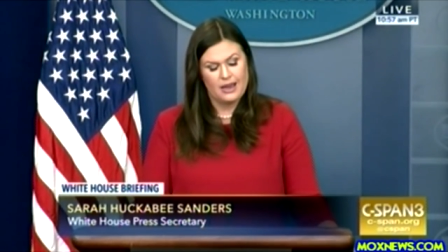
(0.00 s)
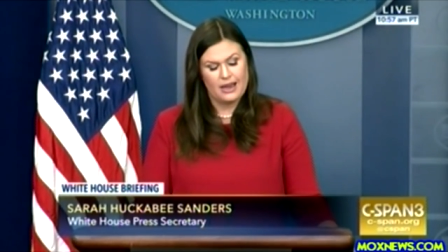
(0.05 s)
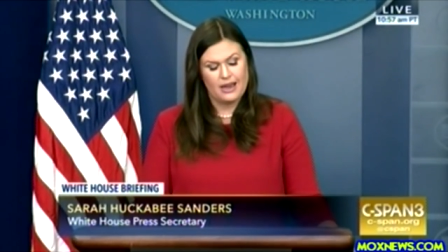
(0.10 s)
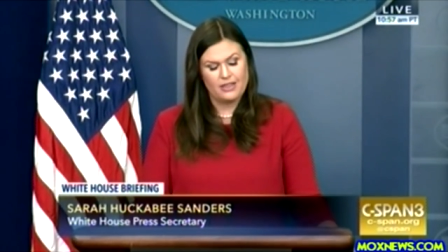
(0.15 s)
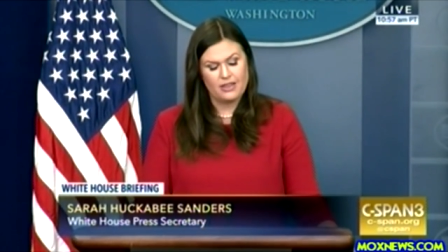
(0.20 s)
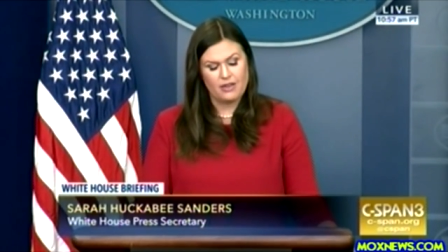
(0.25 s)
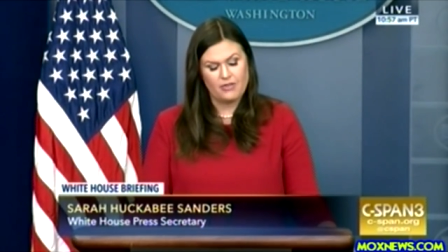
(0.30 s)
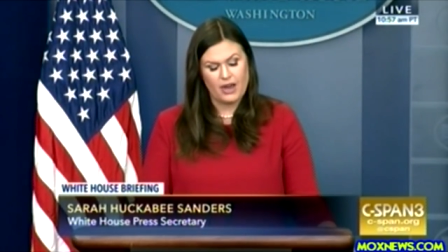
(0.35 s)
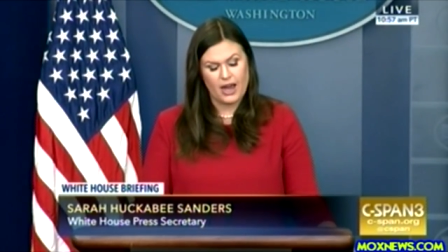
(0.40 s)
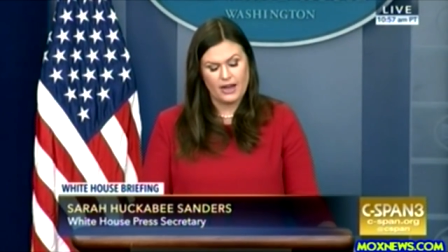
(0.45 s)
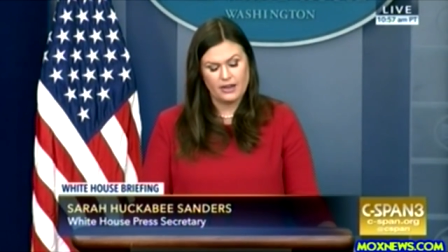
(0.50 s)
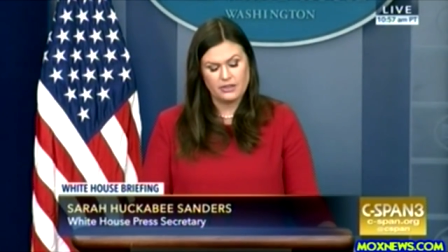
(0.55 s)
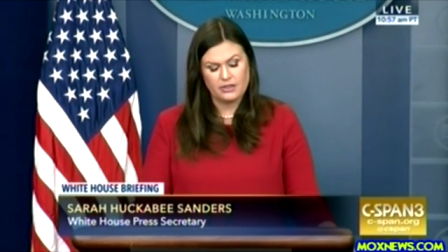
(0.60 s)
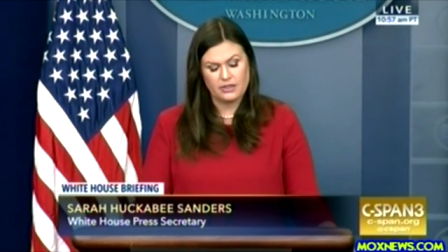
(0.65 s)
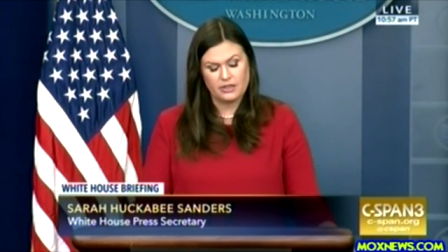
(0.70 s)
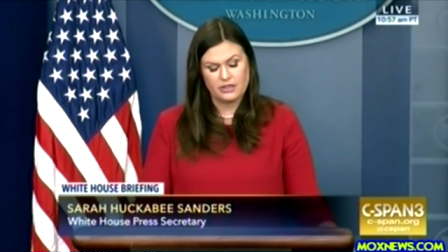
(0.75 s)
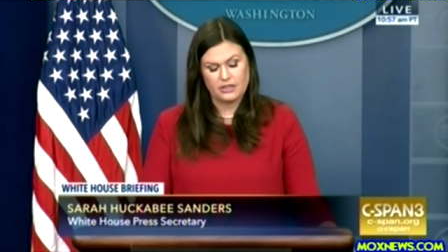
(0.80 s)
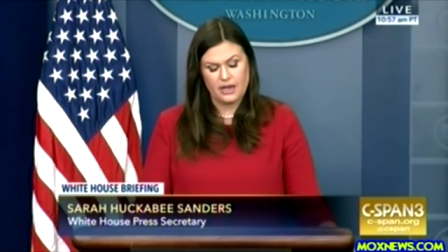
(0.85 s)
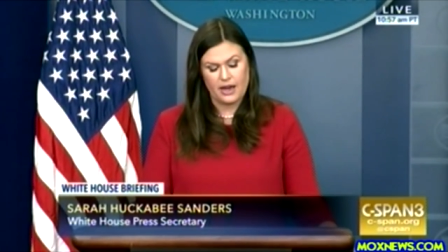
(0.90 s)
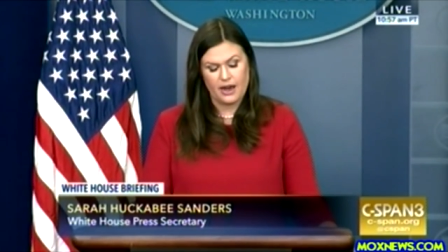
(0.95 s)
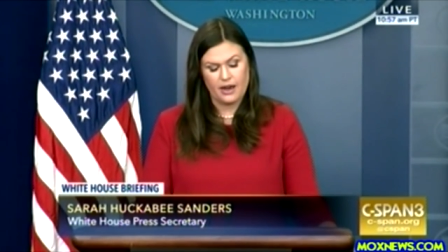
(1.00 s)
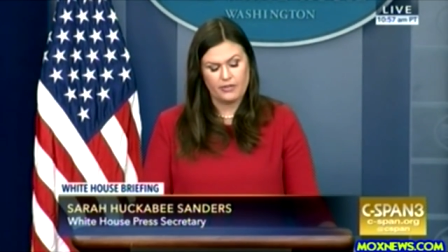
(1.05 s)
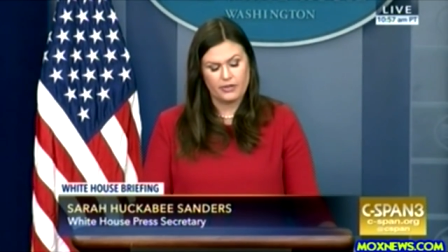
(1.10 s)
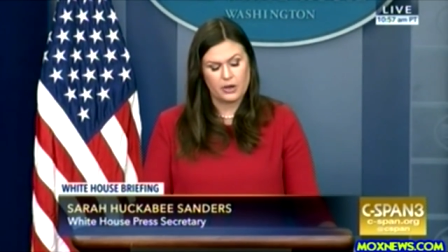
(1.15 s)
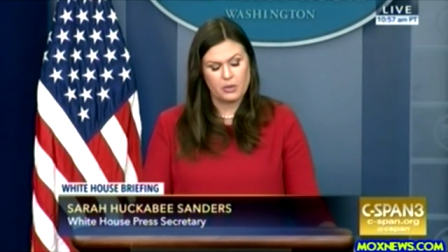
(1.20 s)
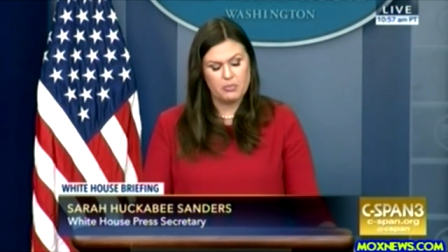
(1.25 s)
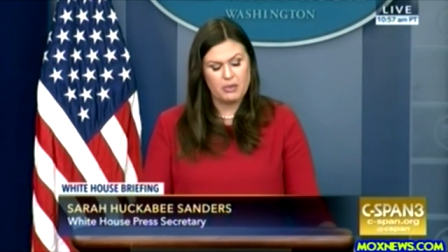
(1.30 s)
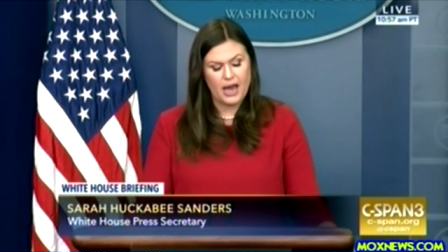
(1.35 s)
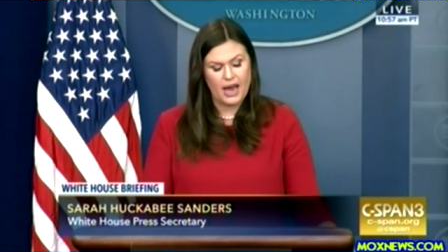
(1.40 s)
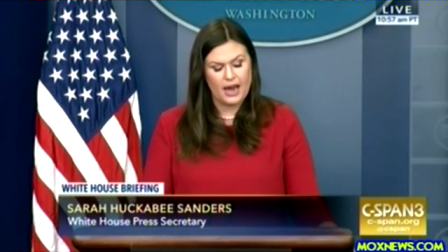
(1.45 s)
and they've asked us to have
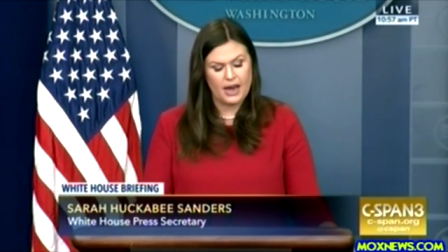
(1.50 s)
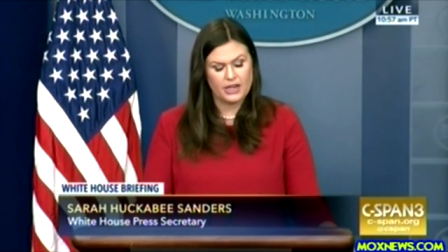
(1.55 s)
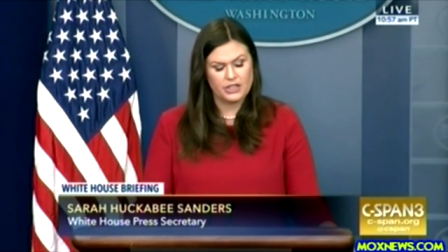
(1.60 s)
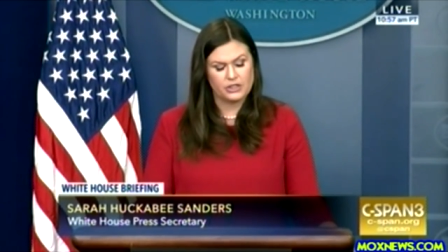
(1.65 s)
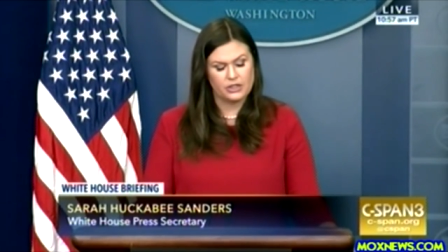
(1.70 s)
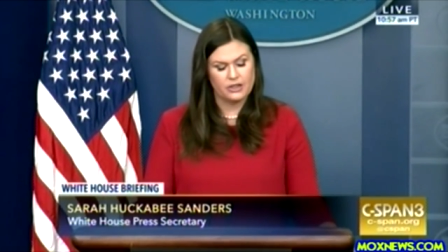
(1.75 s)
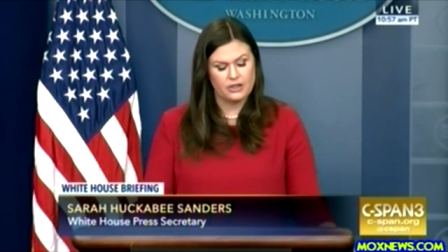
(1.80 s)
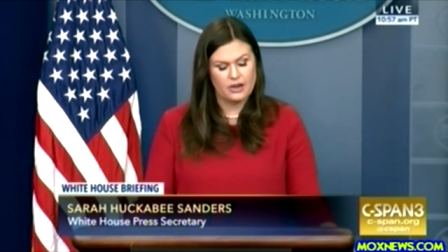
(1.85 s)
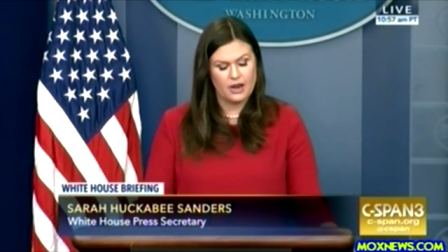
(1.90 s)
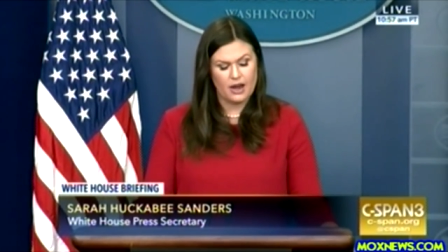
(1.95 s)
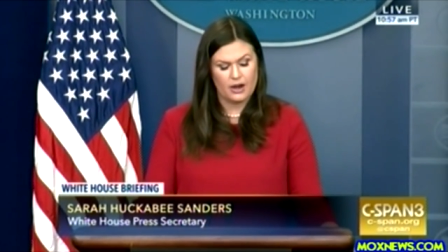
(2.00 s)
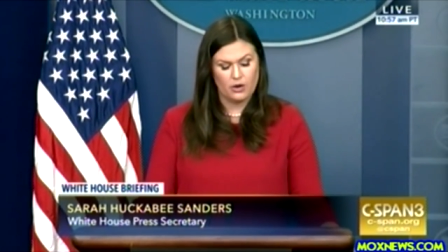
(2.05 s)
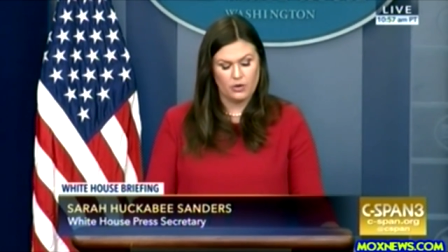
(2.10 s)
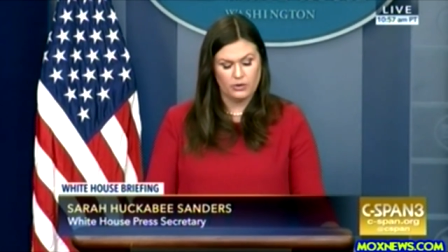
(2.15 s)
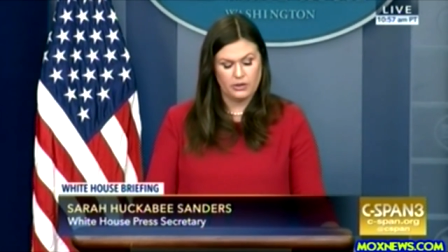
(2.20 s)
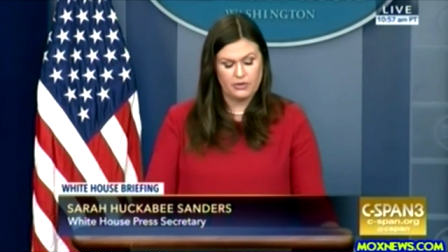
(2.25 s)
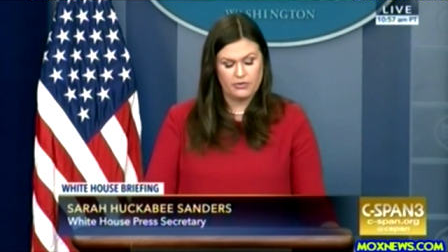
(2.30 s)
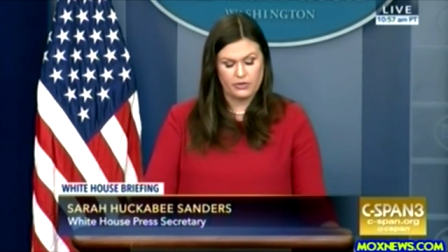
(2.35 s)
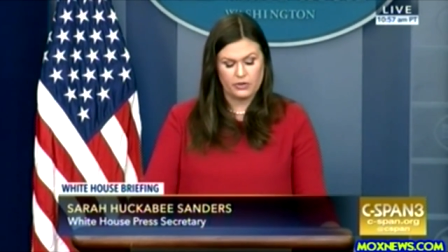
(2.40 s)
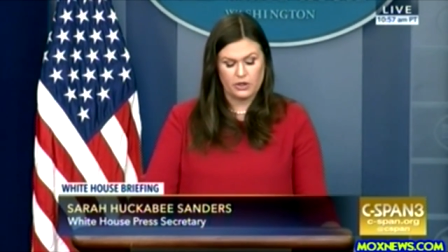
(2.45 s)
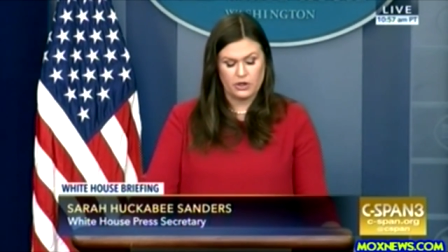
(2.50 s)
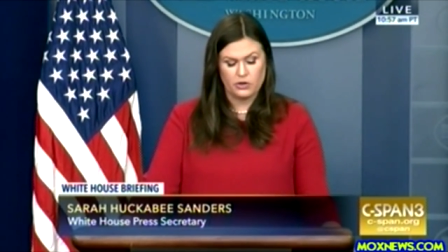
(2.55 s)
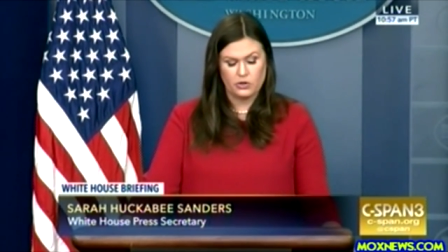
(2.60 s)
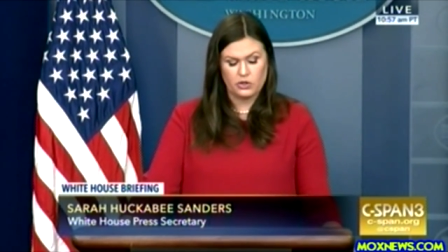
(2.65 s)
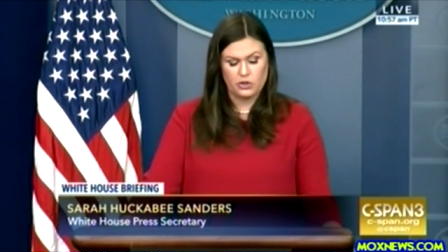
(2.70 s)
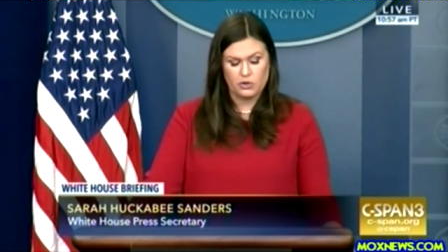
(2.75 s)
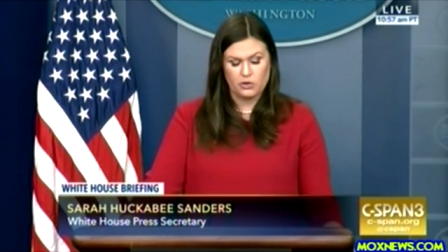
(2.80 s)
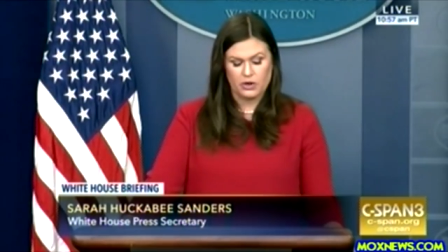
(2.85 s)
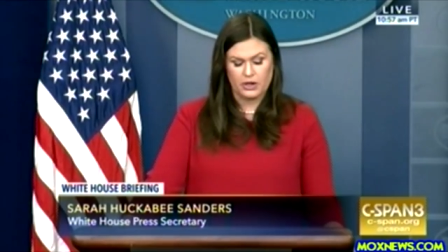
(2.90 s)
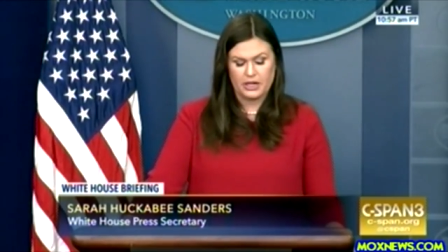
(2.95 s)
compassion not only for
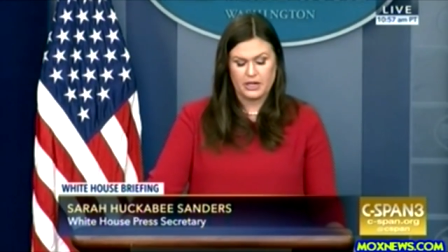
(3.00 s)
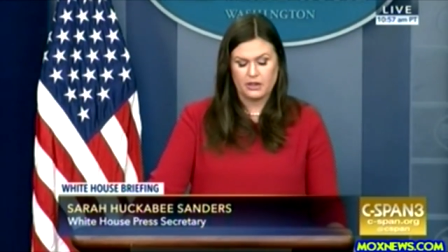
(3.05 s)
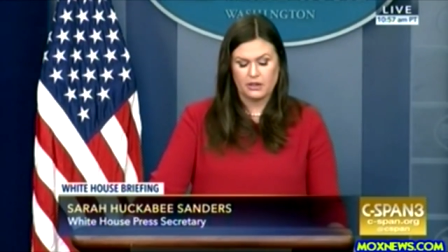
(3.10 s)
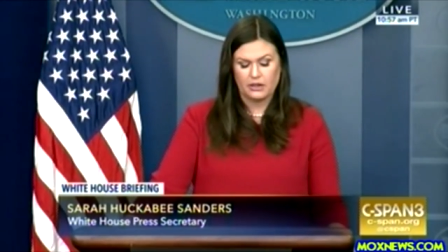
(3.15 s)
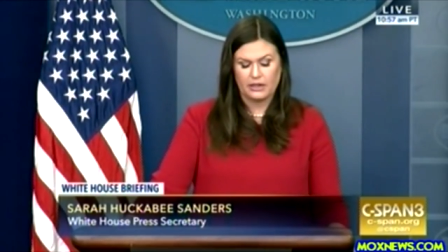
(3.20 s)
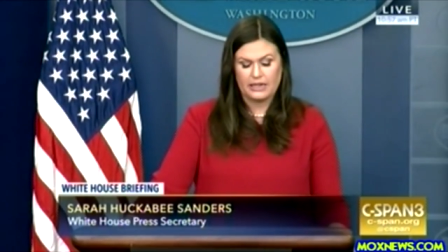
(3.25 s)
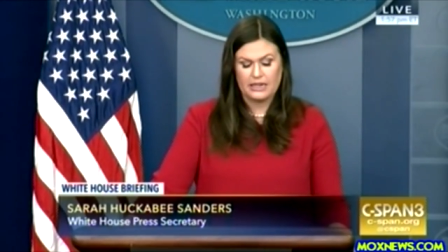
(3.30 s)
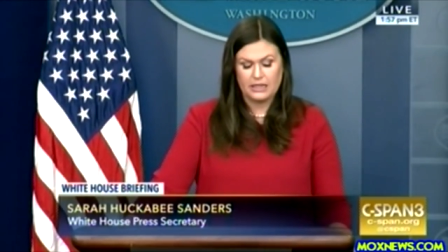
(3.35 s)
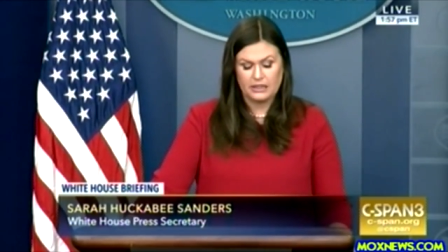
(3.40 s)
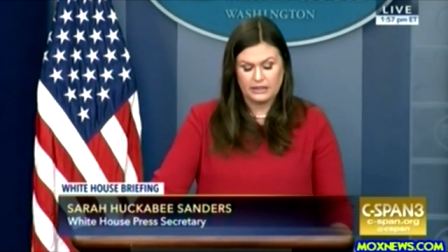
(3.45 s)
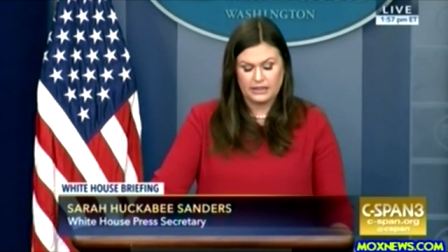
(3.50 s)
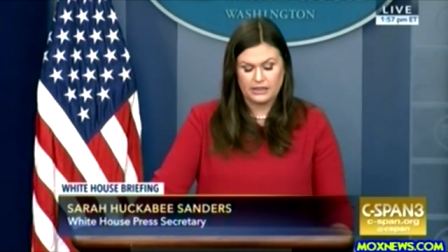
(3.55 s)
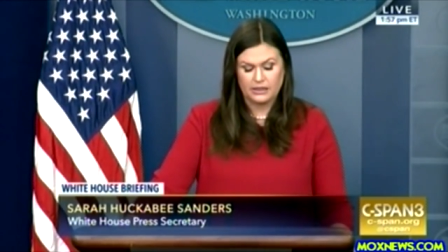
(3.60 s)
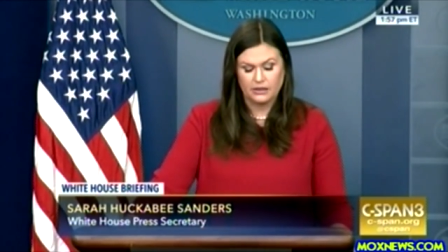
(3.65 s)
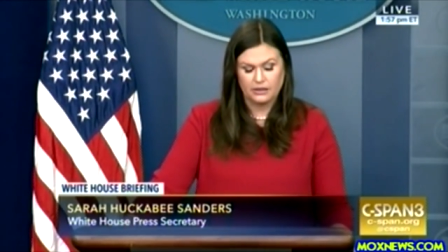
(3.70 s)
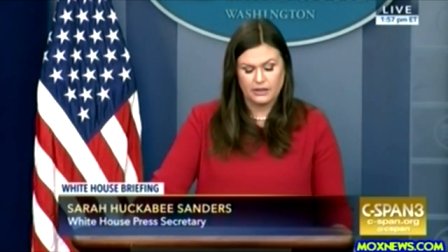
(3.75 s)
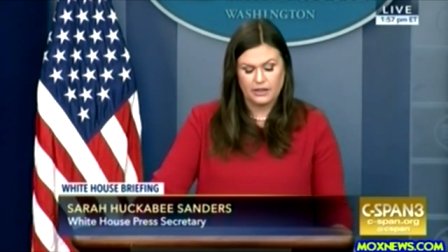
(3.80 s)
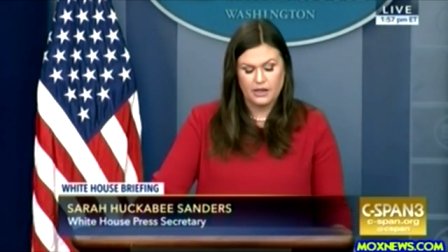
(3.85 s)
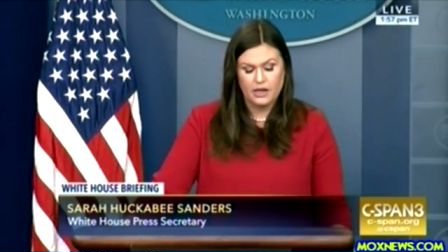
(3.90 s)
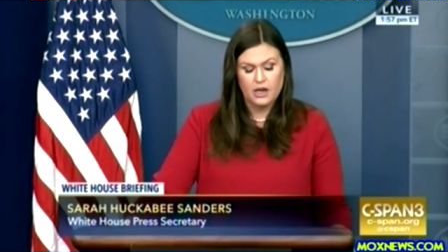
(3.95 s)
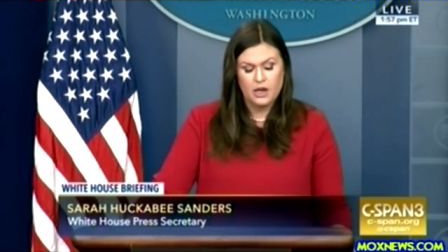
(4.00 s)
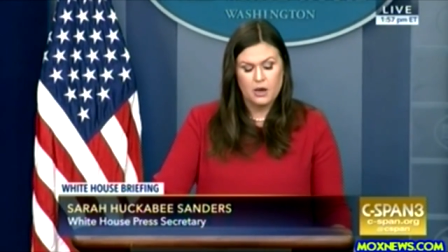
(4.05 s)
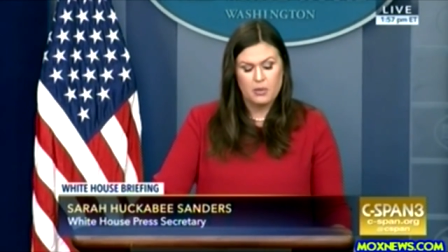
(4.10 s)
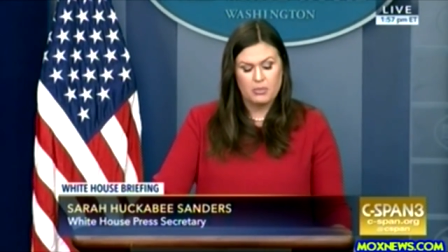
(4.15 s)
those who are here illegally,